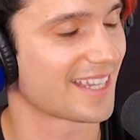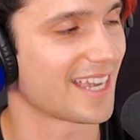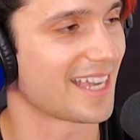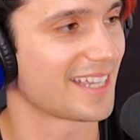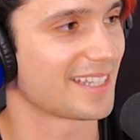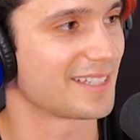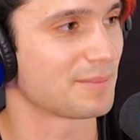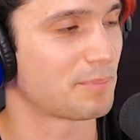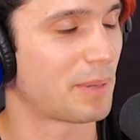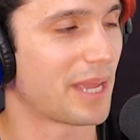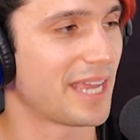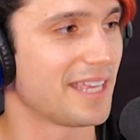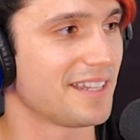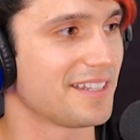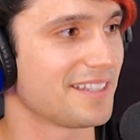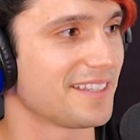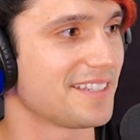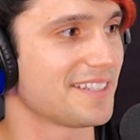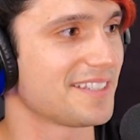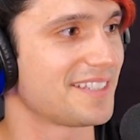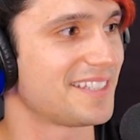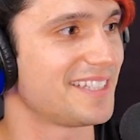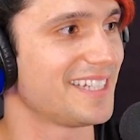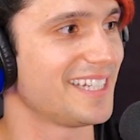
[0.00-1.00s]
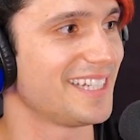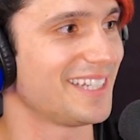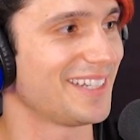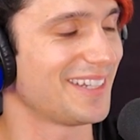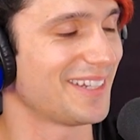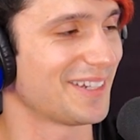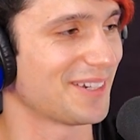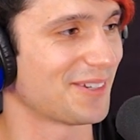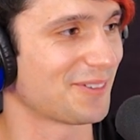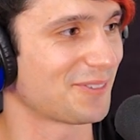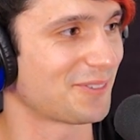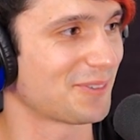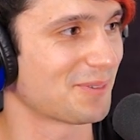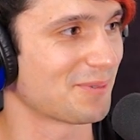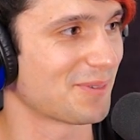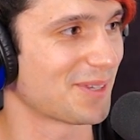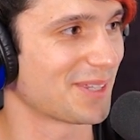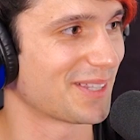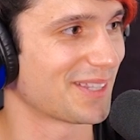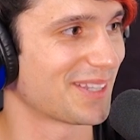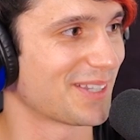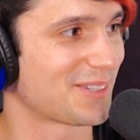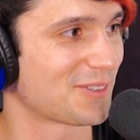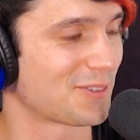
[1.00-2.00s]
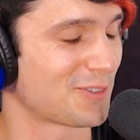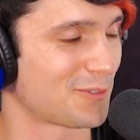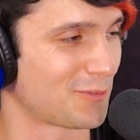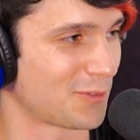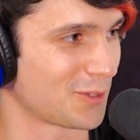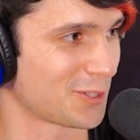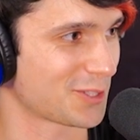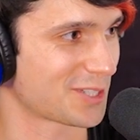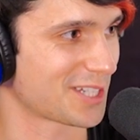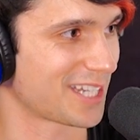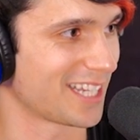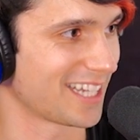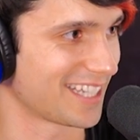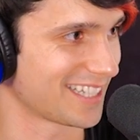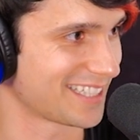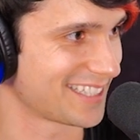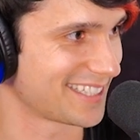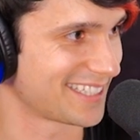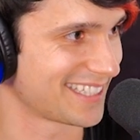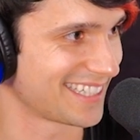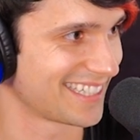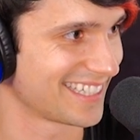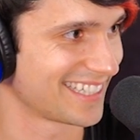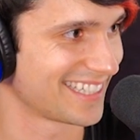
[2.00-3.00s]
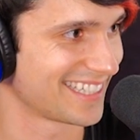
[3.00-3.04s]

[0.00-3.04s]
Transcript: Okay, paint the scene here for me, this first kiss.